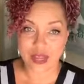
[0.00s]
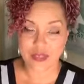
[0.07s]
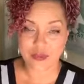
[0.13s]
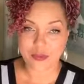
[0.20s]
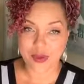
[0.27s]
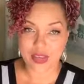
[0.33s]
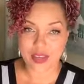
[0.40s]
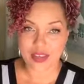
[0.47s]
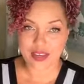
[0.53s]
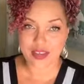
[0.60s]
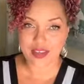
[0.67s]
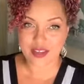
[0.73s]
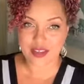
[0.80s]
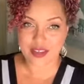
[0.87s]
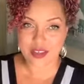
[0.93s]
by the
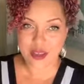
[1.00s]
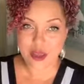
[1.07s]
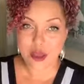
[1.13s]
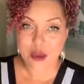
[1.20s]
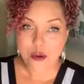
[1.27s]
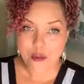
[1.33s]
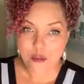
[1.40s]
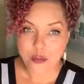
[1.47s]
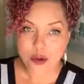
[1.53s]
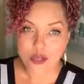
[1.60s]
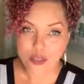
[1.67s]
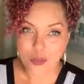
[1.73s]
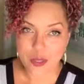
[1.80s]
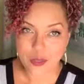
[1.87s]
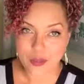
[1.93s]
way,
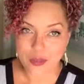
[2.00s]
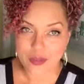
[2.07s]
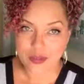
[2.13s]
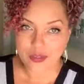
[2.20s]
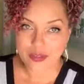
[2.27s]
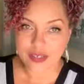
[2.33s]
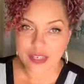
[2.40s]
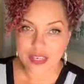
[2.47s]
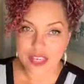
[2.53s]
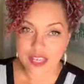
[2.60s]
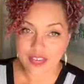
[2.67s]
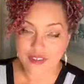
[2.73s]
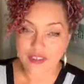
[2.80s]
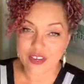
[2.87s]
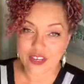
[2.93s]
most people,
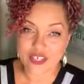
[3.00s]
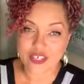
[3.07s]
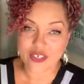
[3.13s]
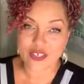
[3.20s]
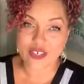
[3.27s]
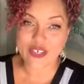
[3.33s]
if they're